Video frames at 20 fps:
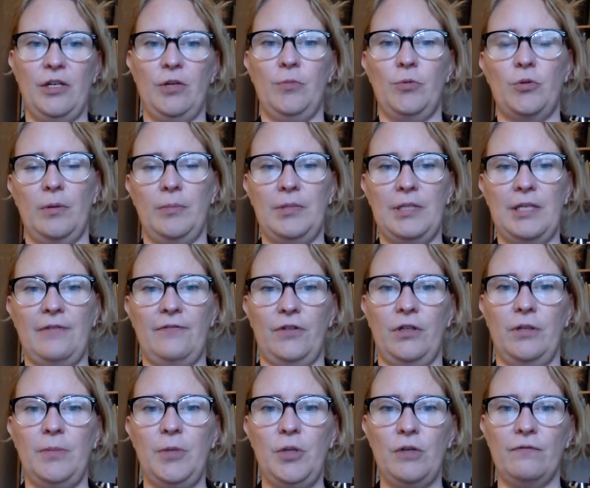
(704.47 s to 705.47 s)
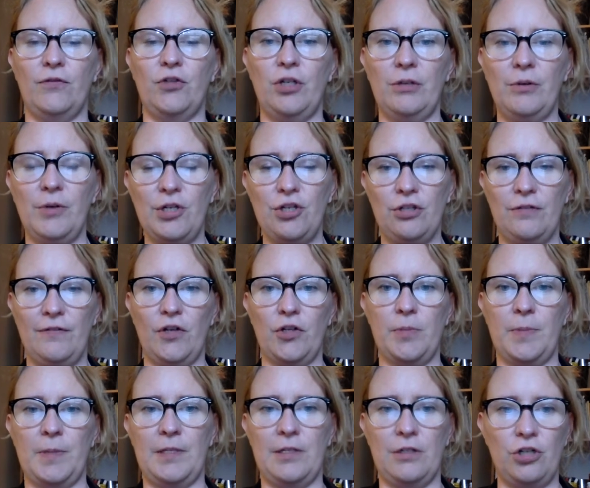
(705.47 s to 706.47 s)
Humans were able to set foot on the moon. For generations of
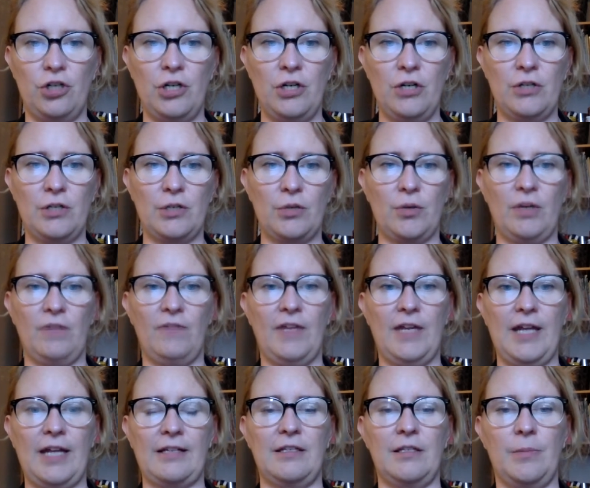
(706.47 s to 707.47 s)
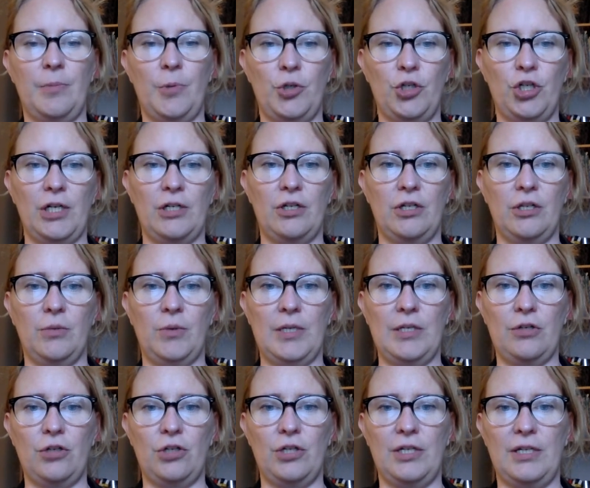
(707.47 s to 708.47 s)
aerospace engineers, this great event acts as a projection of the
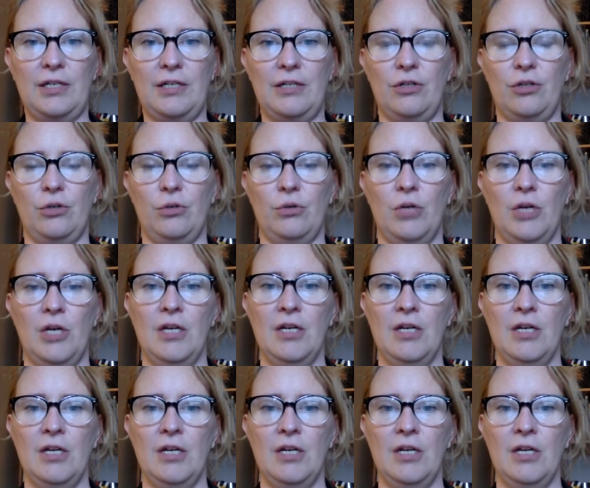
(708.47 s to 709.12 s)
research they did to